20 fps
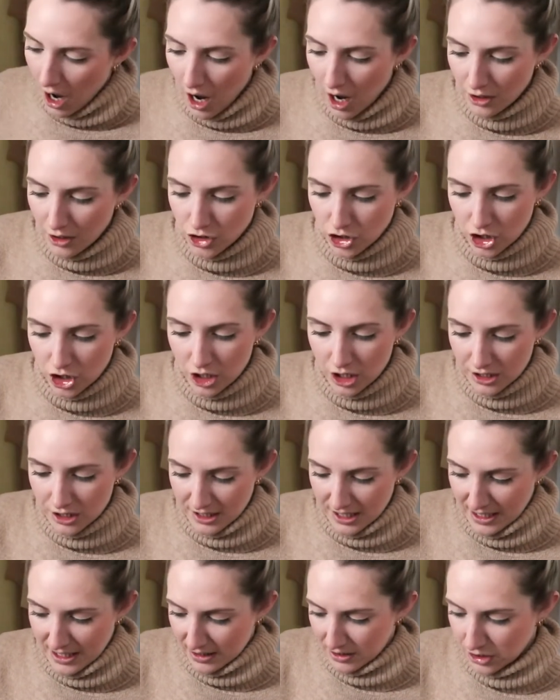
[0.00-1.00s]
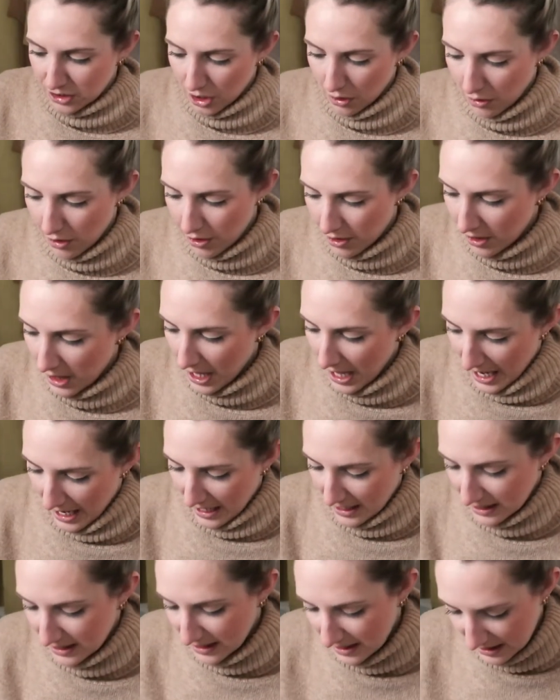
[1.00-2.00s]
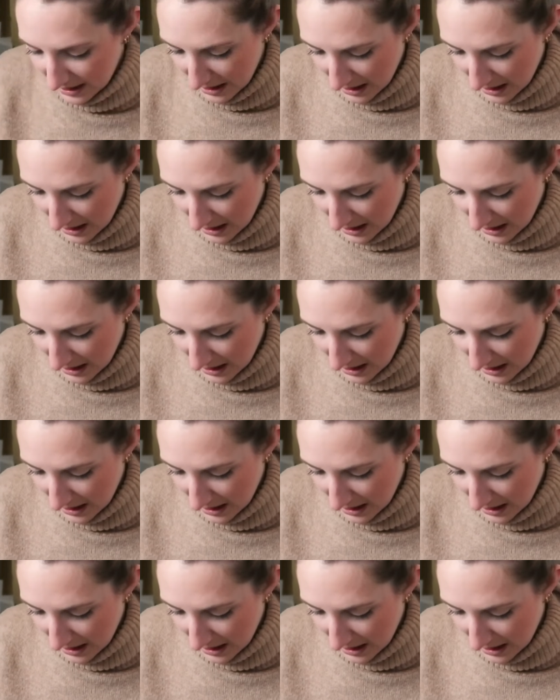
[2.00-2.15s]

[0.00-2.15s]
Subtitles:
our jerseys. So this